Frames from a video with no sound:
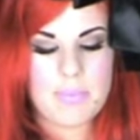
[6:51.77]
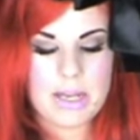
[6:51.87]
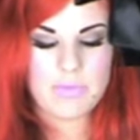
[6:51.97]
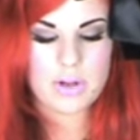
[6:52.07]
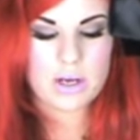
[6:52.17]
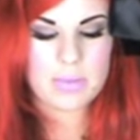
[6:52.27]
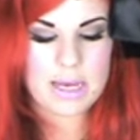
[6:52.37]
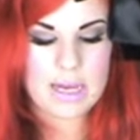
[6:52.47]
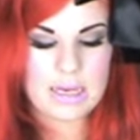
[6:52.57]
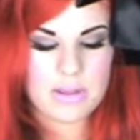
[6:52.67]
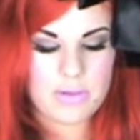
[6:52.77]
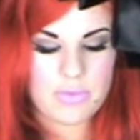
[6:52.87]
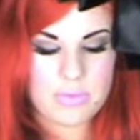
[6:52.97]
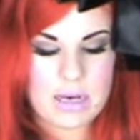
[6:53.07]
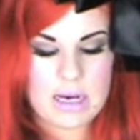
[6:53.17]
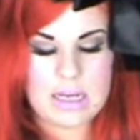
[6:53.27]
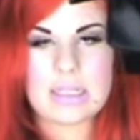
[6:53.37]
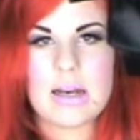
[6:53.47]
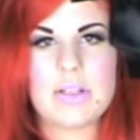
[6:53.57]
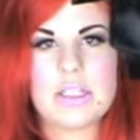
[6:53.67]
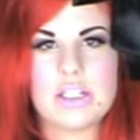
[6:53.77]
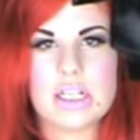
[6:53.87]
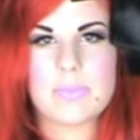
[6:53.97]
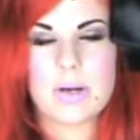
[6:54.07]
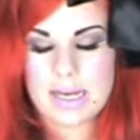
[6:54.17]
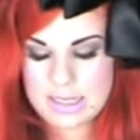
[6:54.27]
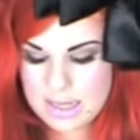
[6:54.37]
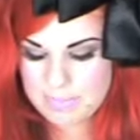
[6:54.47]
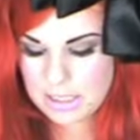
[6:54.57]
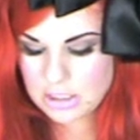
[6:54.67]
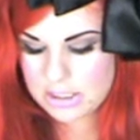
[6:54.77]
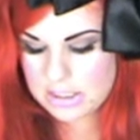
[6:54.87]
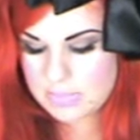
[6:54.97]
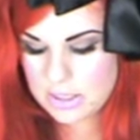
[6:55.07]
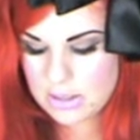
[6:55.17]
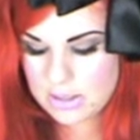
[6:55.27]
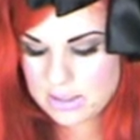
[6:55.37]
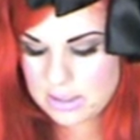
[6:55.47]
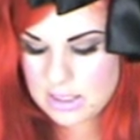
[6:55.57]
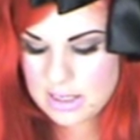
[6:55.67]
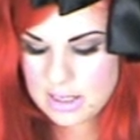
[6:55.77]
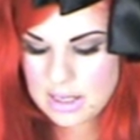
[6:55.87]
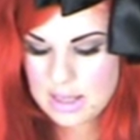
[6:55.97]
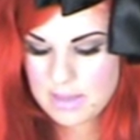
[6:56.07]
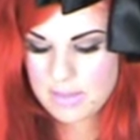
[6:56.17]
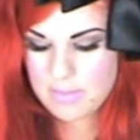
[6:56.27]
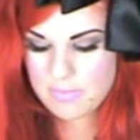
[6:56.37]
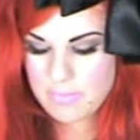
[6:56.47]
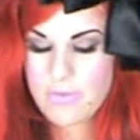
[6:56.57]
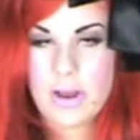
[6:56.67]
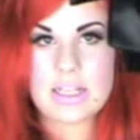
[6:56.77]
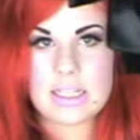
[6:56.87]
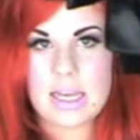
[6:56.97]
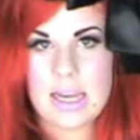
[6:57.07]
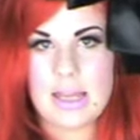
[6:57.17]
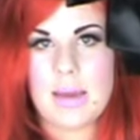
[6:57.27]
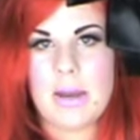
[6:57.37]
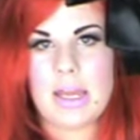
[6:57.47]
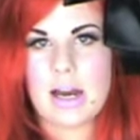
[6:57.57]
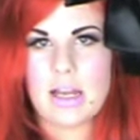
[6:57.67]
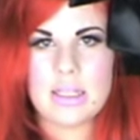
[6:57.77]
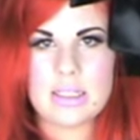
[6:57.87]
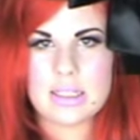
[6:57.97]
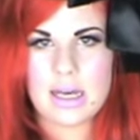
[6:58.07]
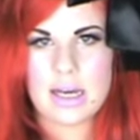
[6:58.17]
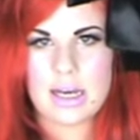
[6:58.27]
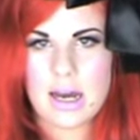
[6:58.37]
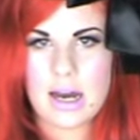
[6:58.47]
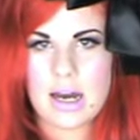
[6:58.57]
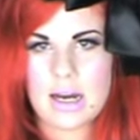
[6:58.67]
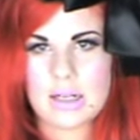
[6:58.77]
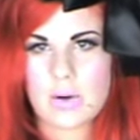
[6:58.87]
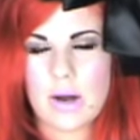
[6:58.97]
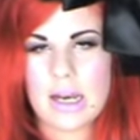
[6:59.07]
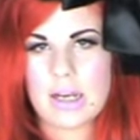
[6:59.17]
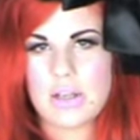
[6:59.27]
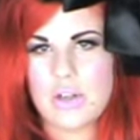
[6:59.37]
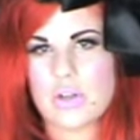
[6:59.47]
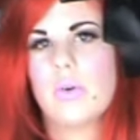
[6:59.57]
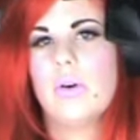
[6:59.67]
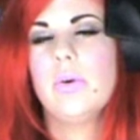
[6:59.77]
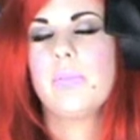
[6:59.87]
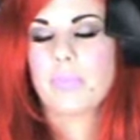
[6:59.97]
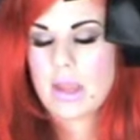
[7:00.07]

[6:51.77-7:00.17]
But if you're going to buy anything from NARS, I would suggest buying their blushes because firstly, they make colours that are quite unusual,